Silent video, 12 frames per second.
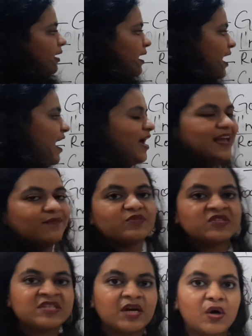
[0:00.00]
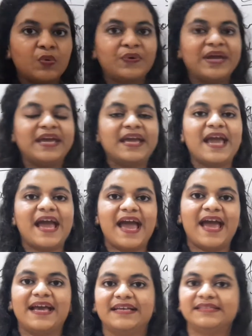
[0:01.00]
I am serving
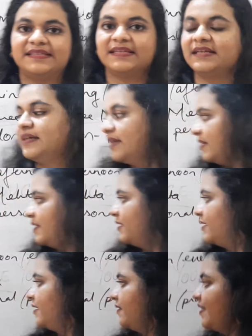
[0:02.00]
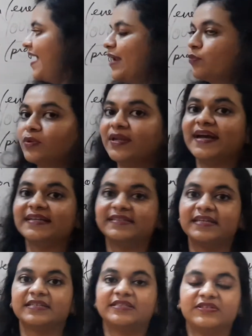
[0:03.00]
as the
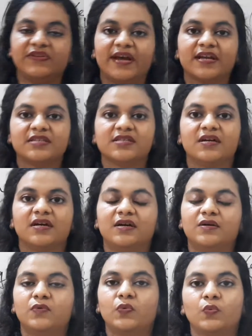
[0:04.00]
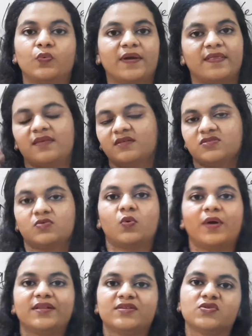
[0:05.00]
advertising director with so
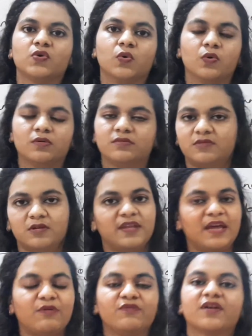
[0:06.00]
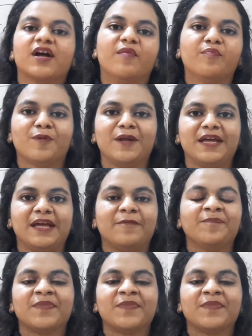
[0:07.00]
and so, the name of the company.